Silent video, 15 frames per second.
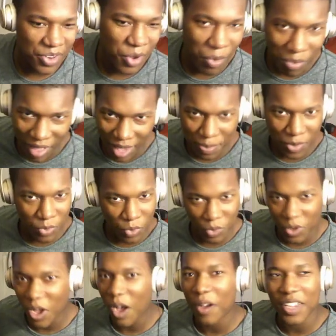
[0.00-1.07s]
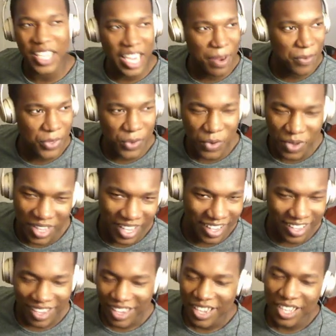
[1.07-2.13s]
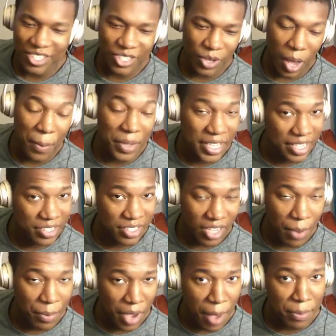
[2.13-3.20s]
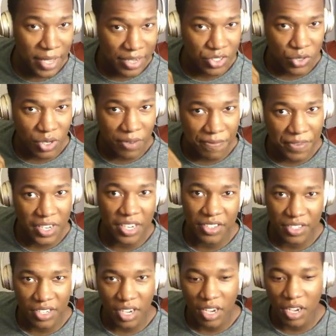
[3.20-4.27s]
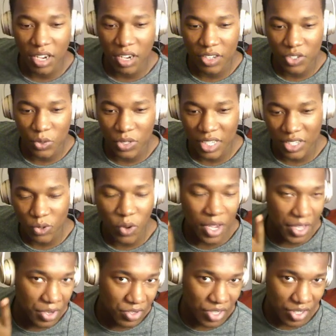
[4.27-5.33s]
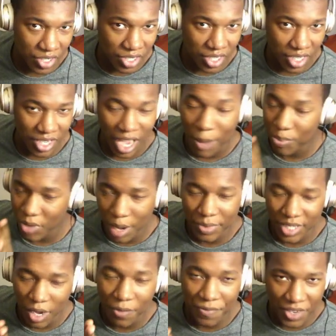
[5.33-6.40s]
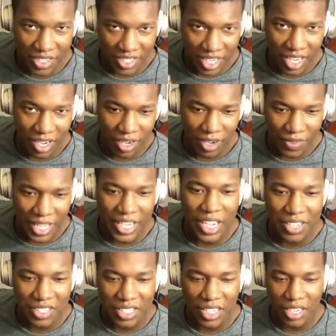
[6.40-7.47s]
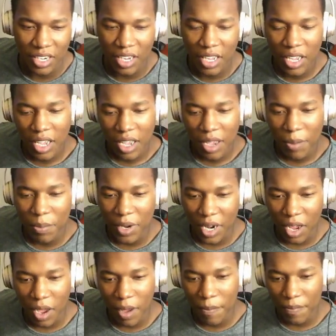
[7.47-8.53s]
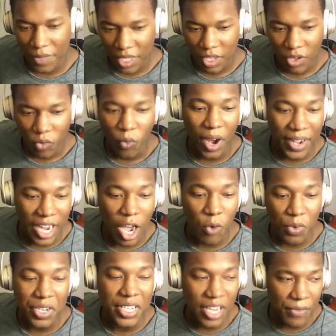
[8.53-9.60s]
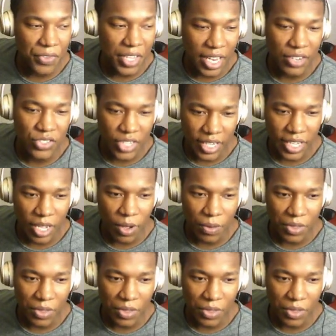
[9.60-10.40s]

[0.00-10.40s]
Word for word: you know, Black Myth: Wukong came through, and like, and so I'm gonna get to. I'm, I'm actually gonna finish uh, Suicide Squad: Kill the Justice League. I promise I'll finish that uh, that cutscene, but um, right now we definitely got to check